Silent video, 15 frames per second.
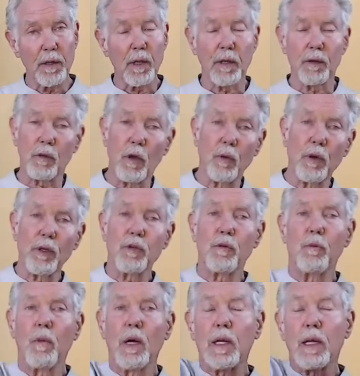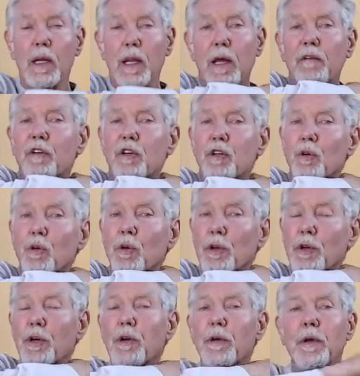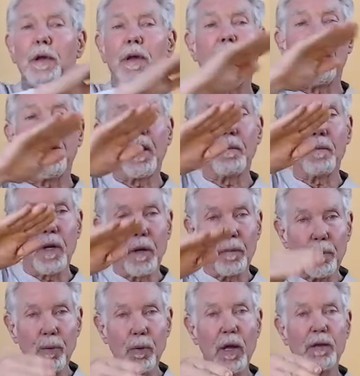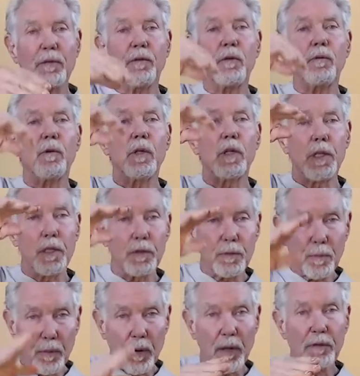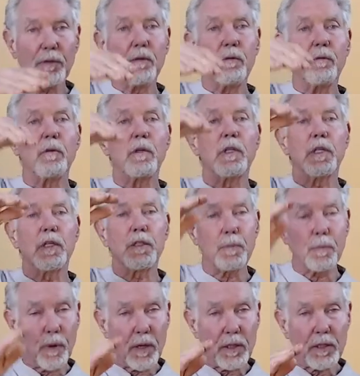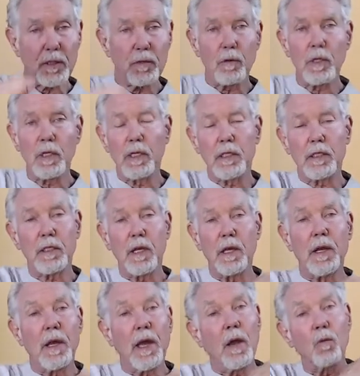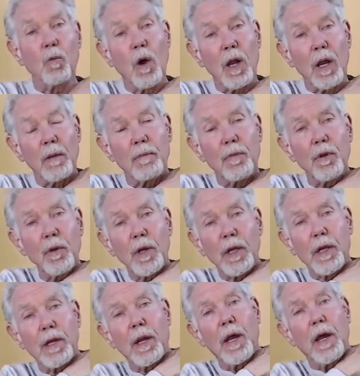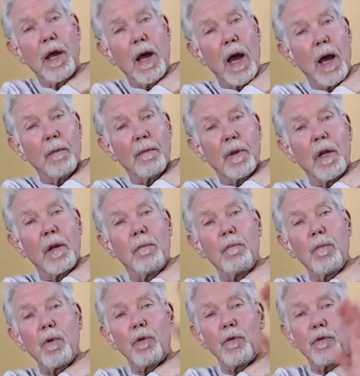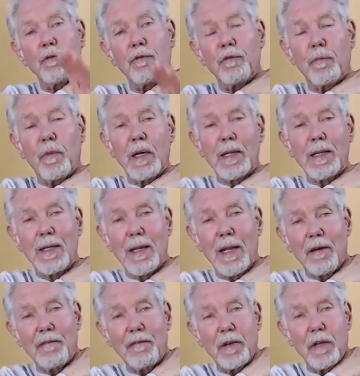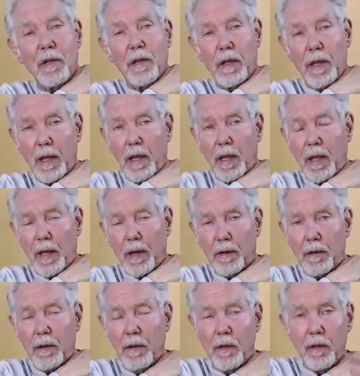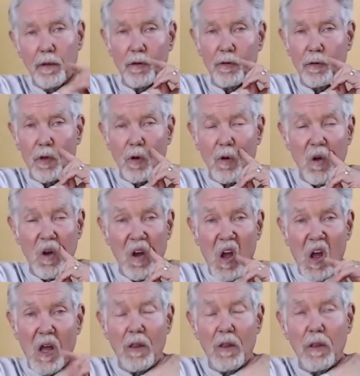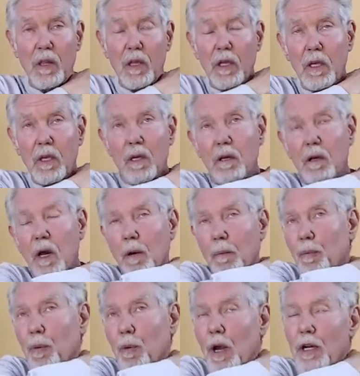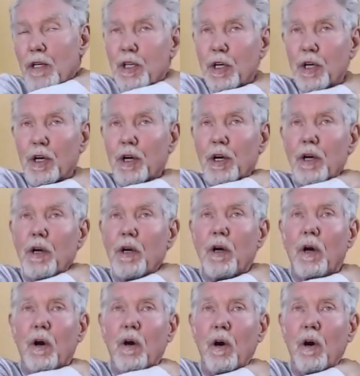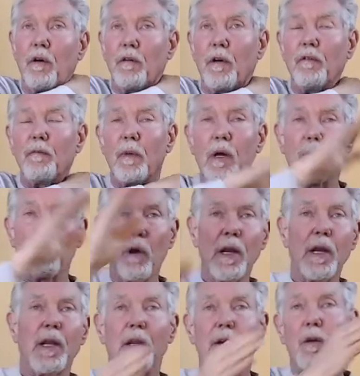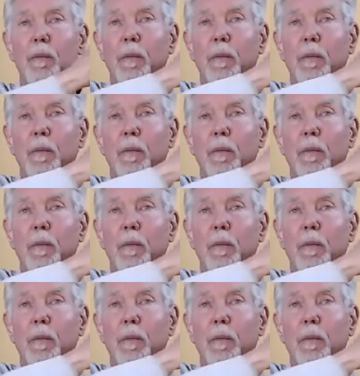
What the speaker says: is going to my left shoulder, and I'm going to press and release, press and release, press and release. And while I'm doing it, I'm going to move my left hand. So the pressure of my right hand on